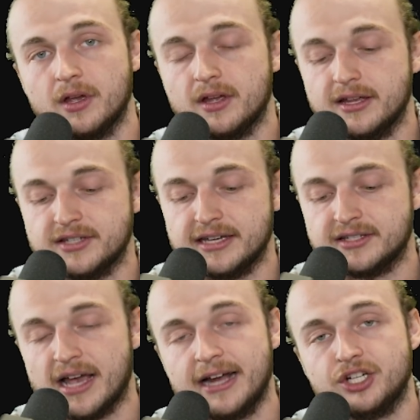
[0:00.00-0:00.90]
is a
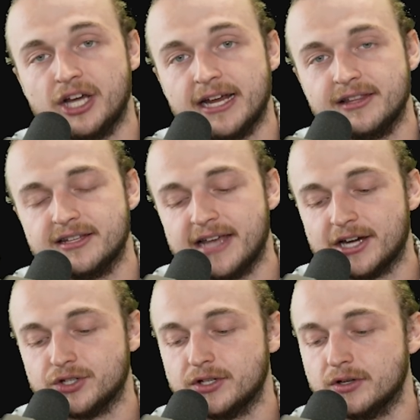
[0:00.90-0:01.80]
sidechain that is
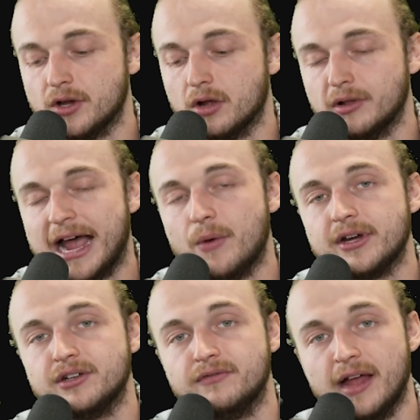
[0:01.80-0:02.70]
actually allowing
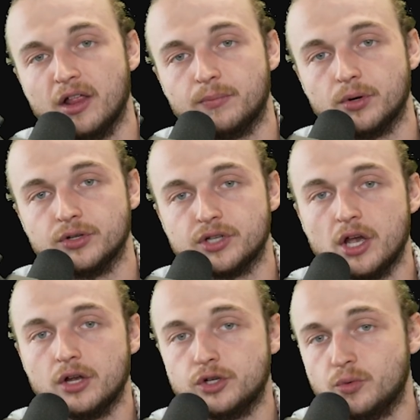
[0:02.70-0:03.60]
developers
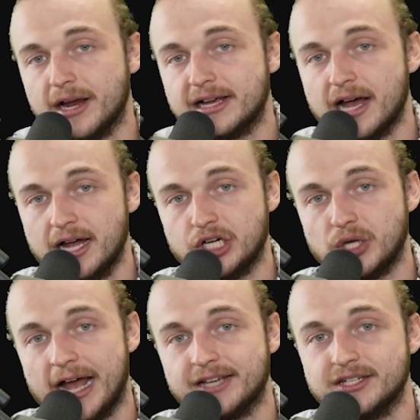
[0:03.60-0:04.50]
to write
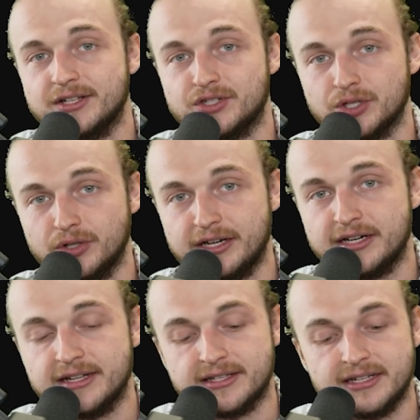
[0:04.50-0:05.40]
contracts in
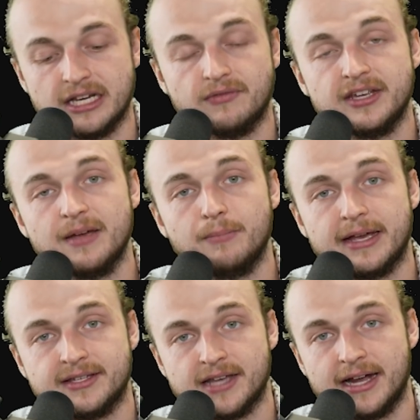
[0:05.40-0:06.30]
Solidity. It's an
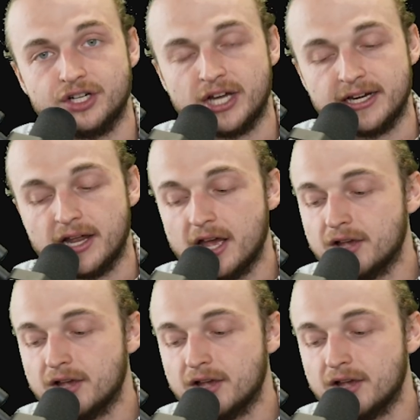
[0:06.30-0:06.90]
EVM-based sidechain.